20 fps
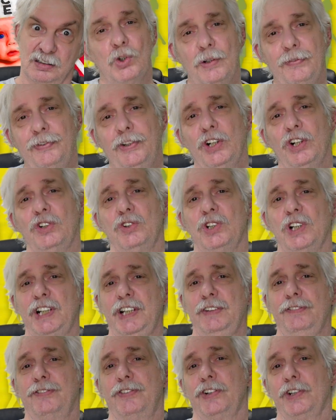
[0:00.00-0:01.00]
So if you're
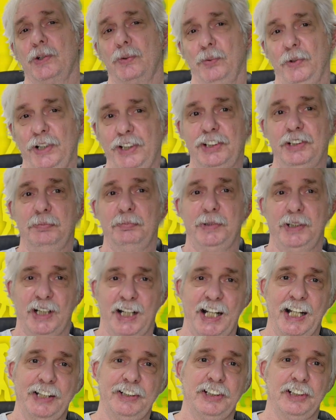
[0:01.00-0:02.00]
looking for the reason
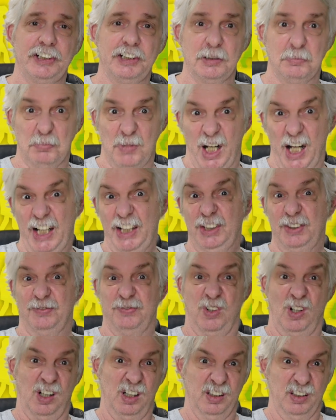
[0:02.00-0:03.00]
behind the demise
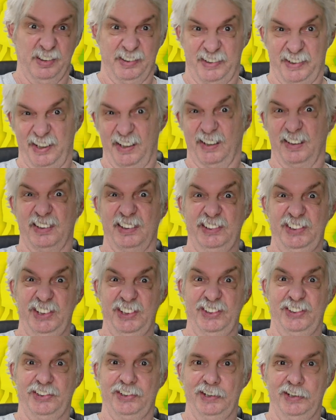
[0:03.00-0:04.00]
of our
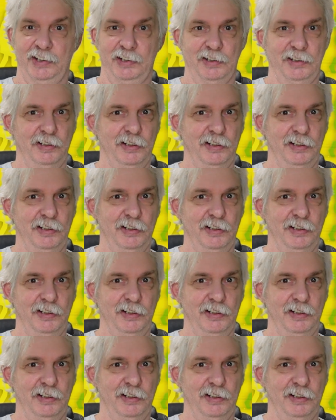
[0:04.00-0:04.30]
intelligence,